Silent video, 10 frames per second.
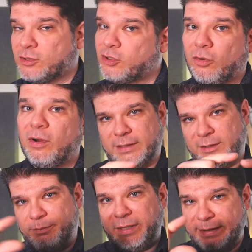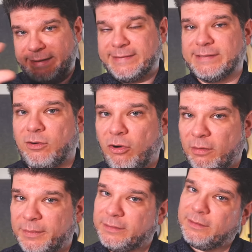So I'll pin it as a
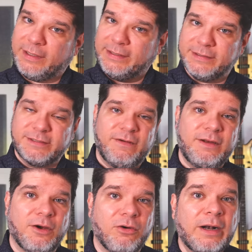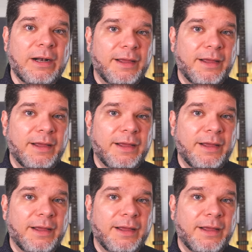comment in this video,